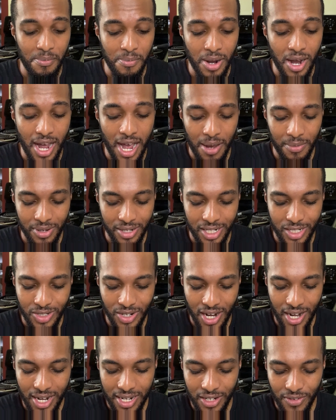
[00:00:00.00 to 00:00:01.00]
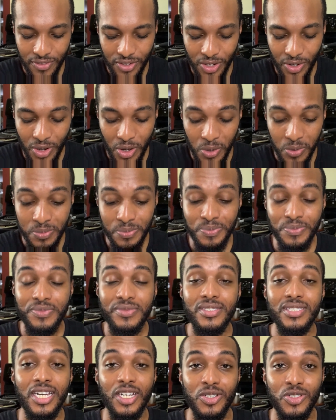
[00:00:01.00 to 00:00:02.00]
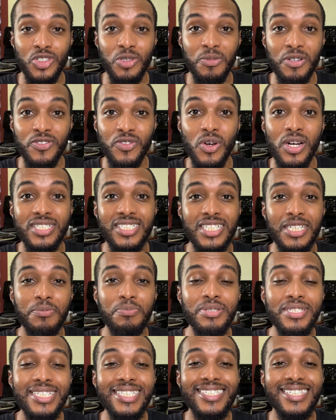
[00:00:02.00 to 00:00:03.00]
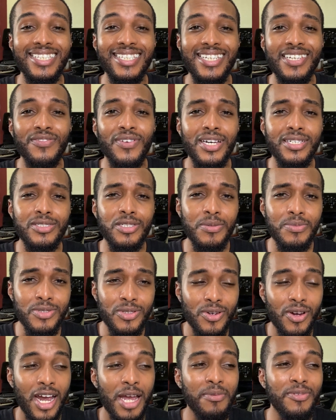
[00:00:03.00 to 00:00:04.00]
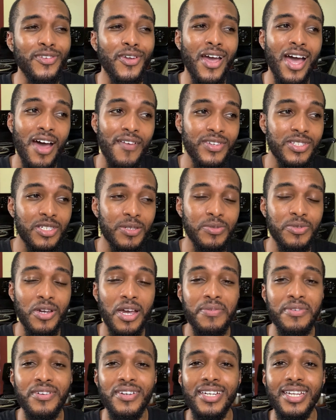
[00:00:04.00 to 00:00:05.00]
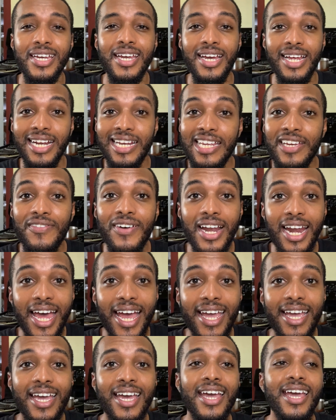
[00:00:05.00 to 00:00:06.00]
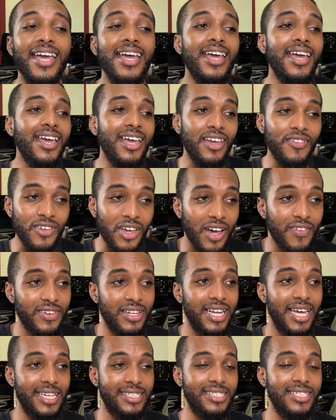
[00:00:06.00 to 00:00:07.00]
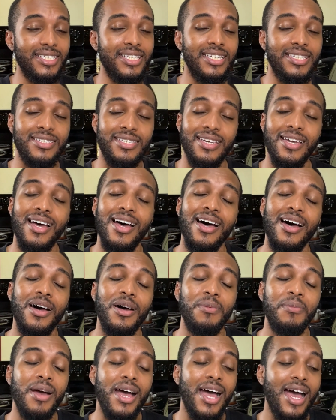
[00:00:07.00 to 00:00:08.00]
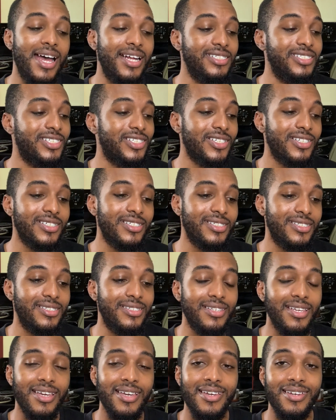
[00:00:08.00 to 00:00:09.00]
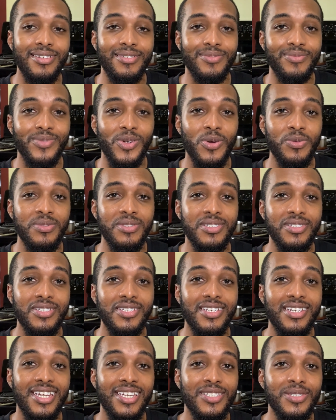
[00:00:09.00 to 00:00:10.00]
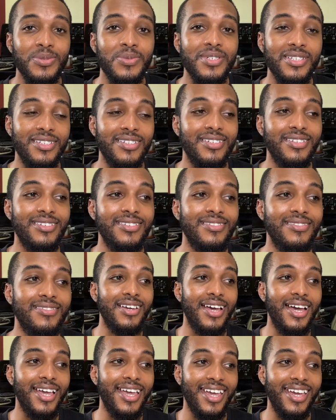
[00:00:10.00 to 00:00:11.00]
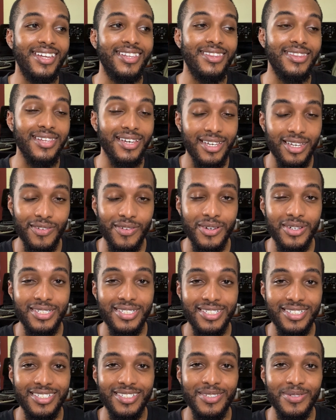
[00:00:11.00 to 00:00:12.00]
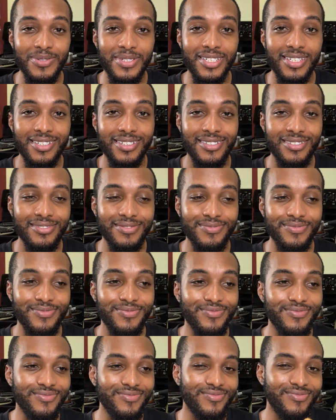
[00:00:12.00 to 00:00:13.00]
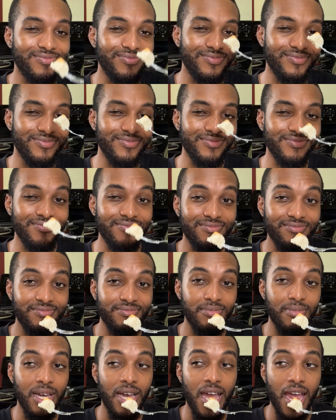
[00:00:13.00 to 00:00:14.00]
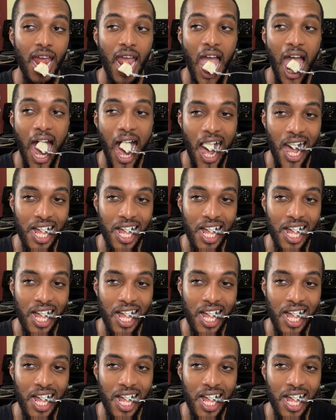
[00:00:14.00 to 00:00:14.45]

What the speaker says: But I'm gonna try and end the video now. Thank you so much for watching. Please leave a subscribe if you haven't subscribed already. Leave a like. if you haven't liked it yet. And just, yeah, hope to see you in the next week. Again, thank you for watching this week. Bye.